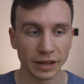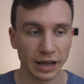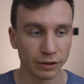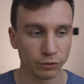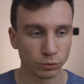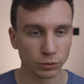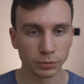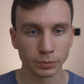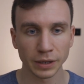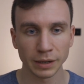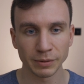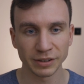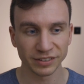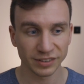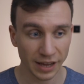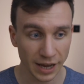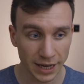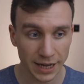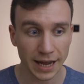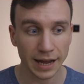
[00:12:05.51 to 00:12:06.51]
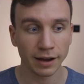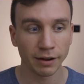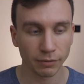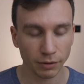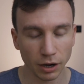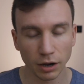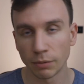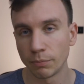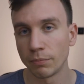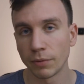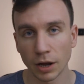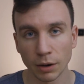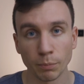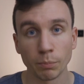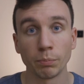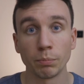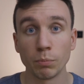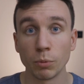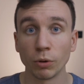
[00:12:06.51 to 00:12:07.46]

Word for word: That's what made me say, yeah, I'm I'm